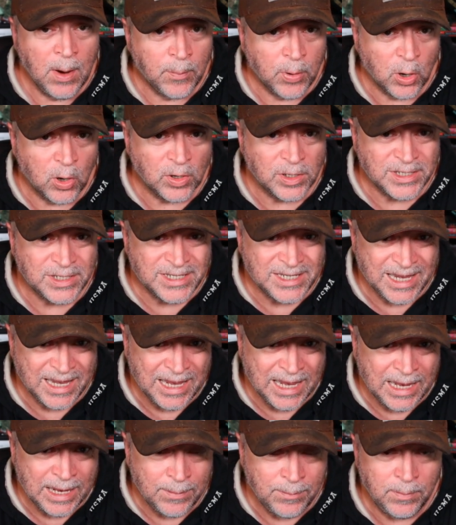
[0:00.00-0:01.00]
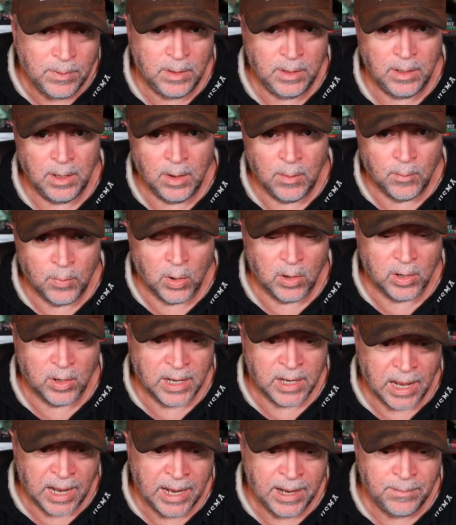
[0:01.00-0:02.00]
per team, per
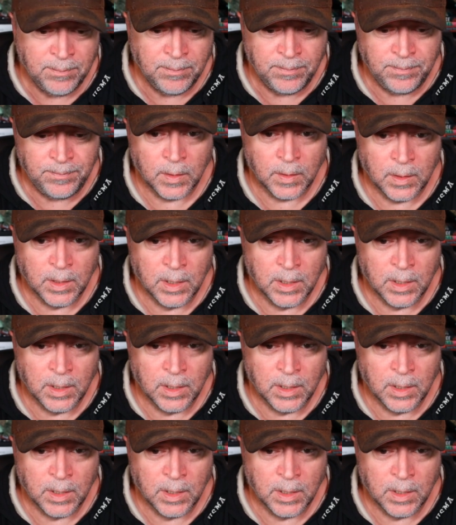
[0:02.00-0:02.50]
game.